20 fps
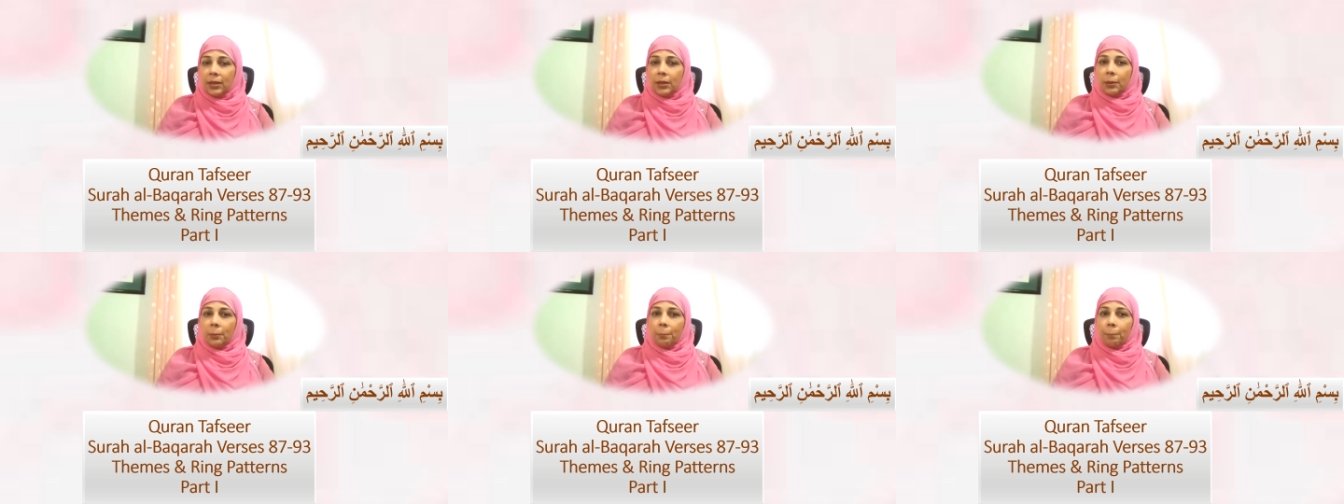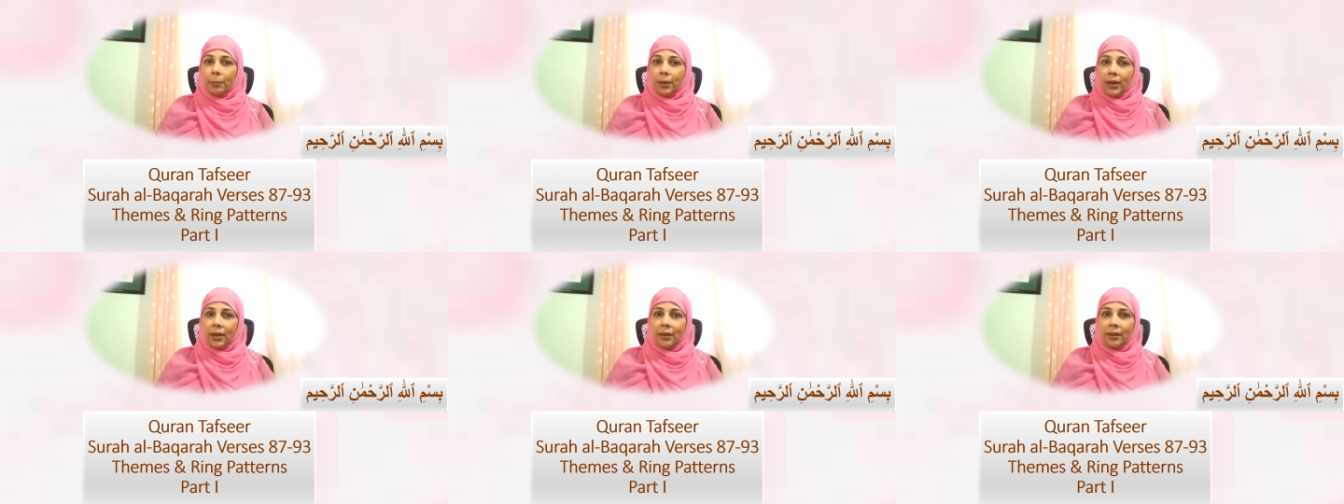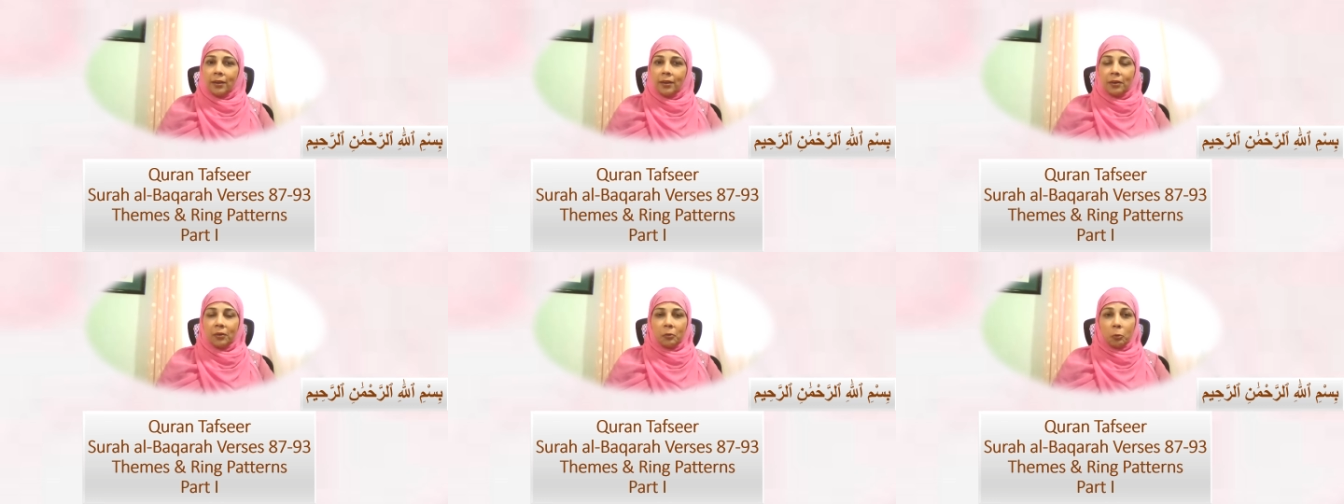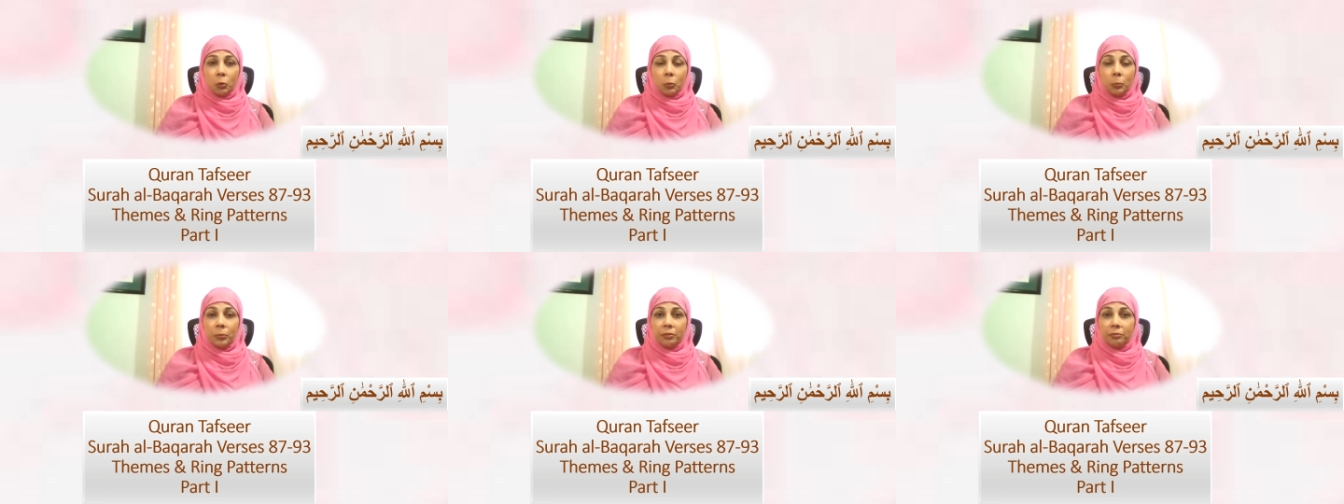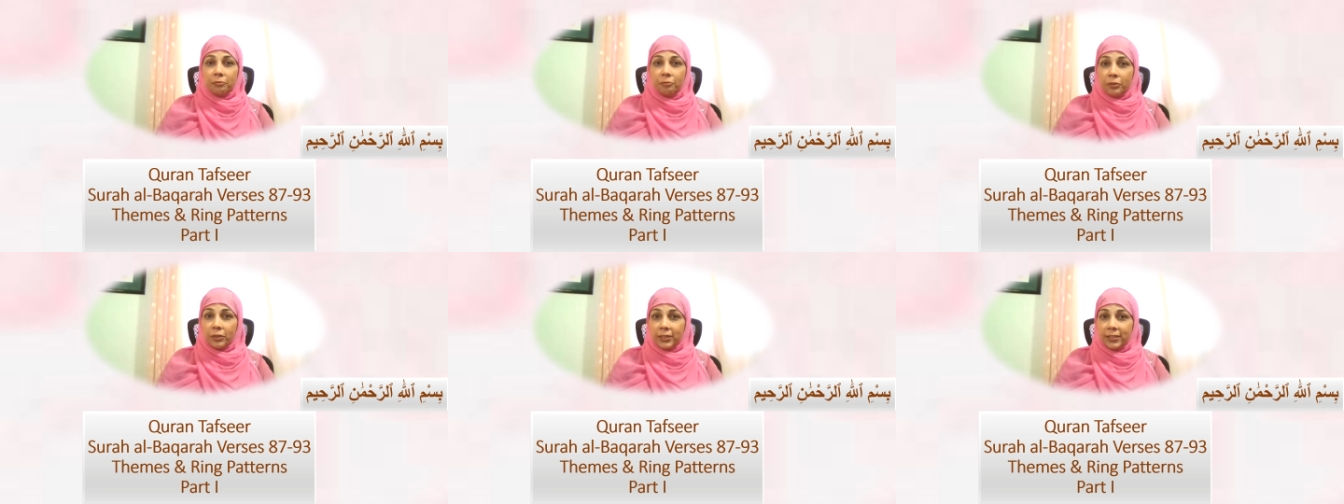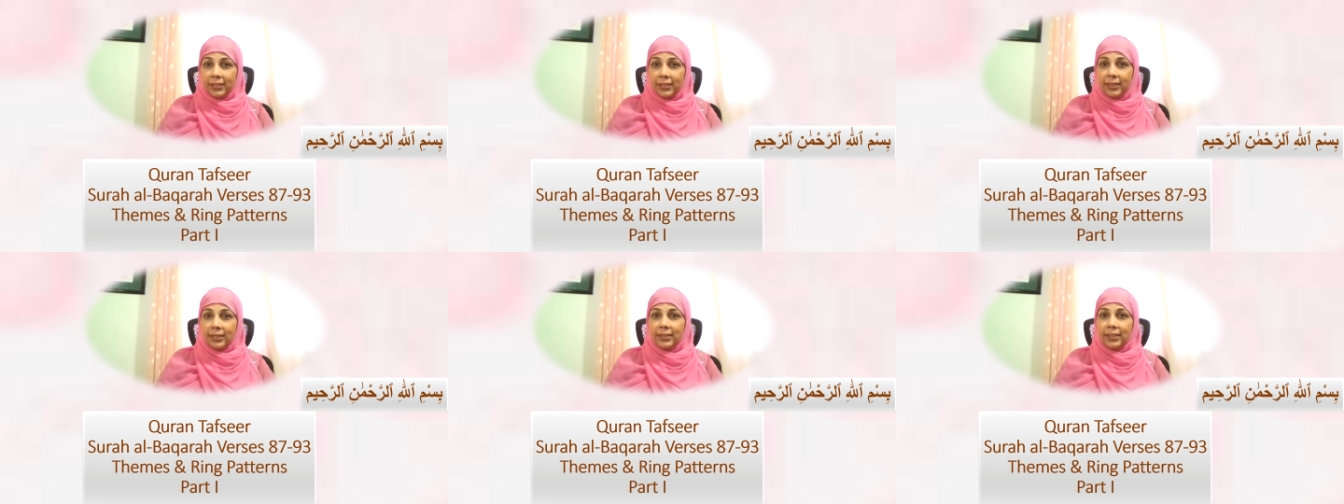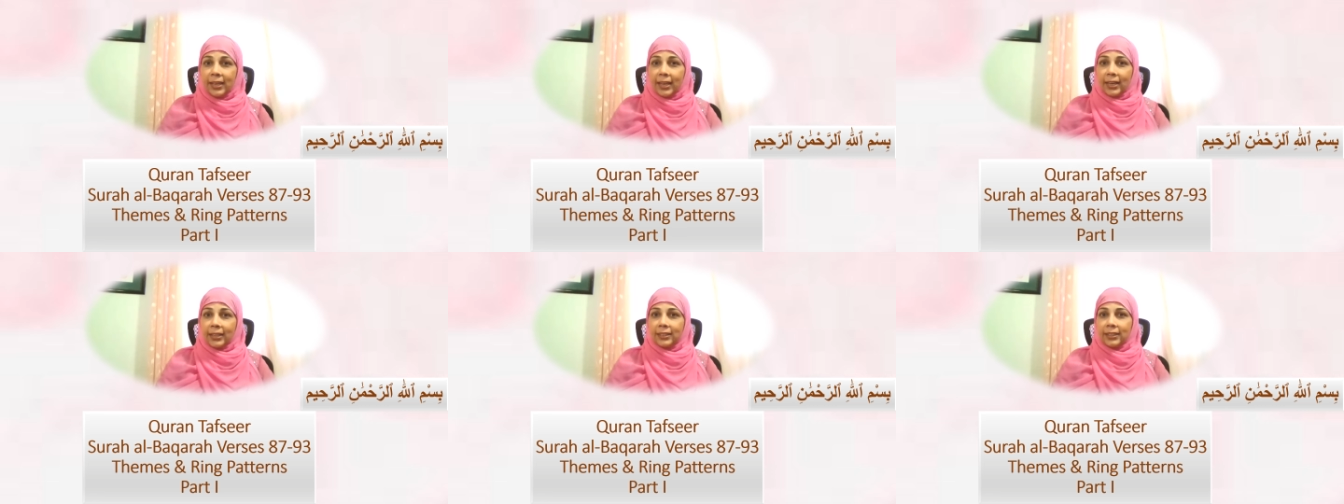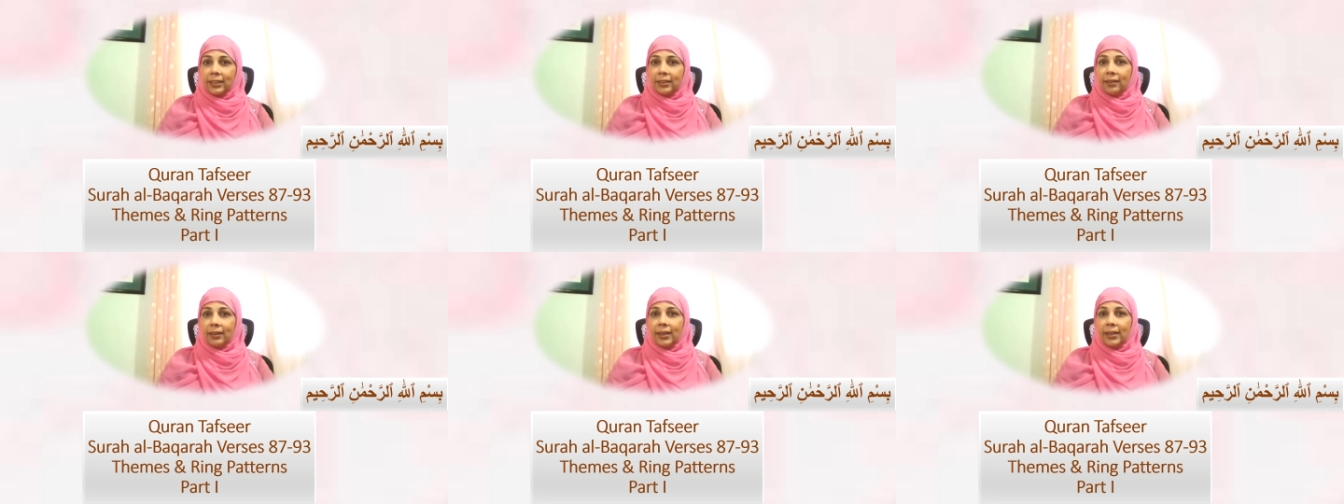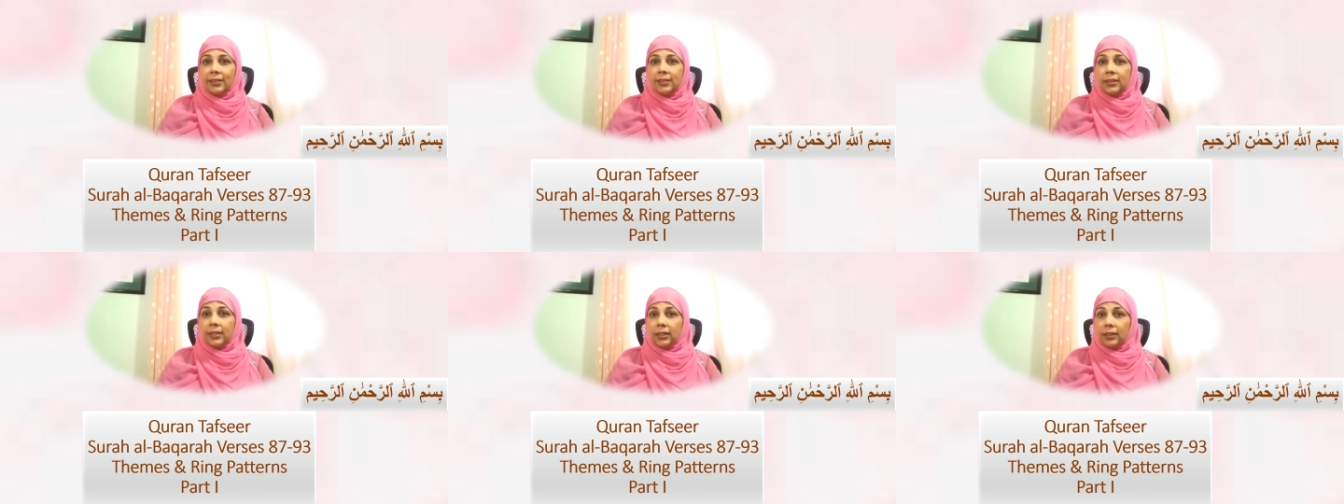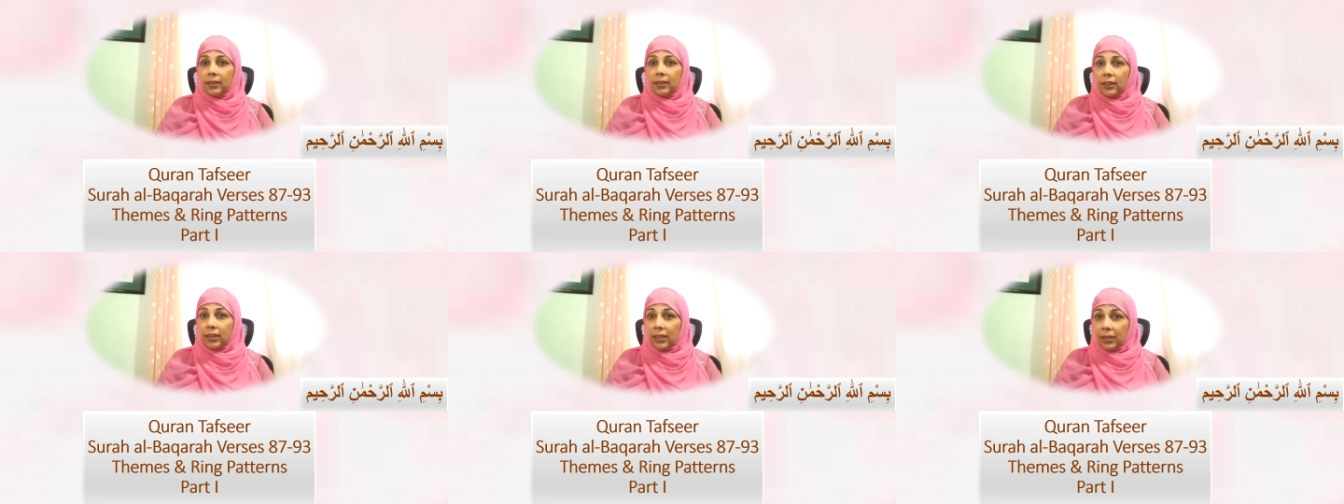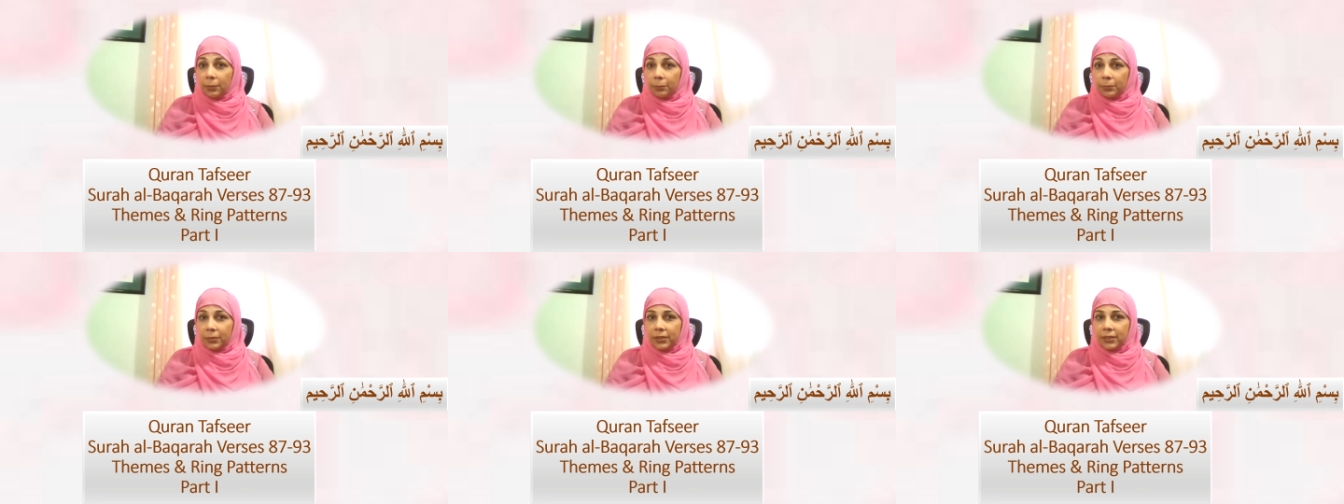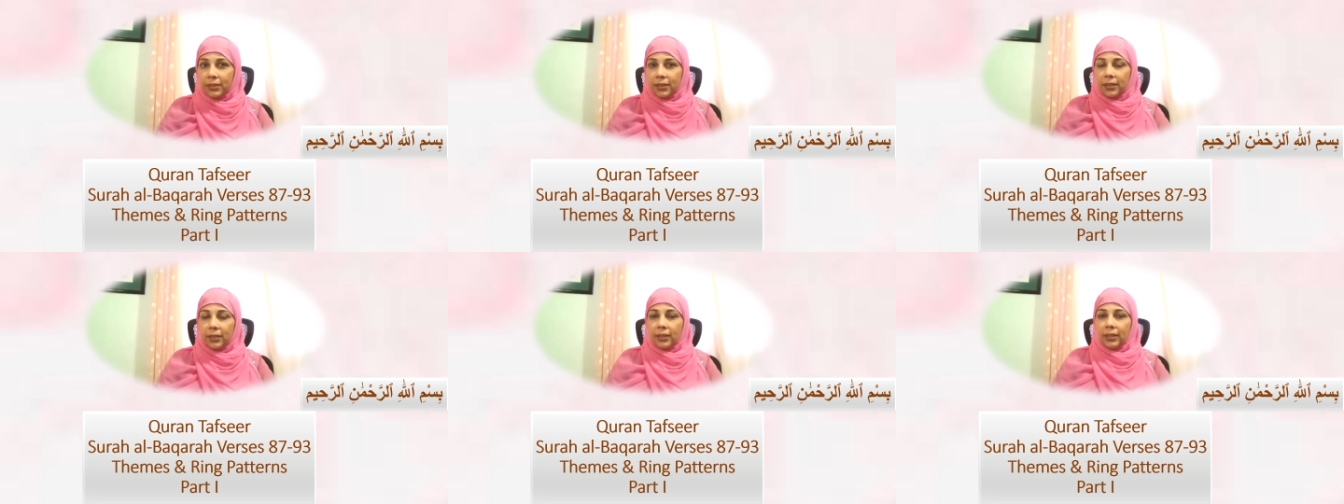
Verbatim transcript: by a group of verses categorized in themes.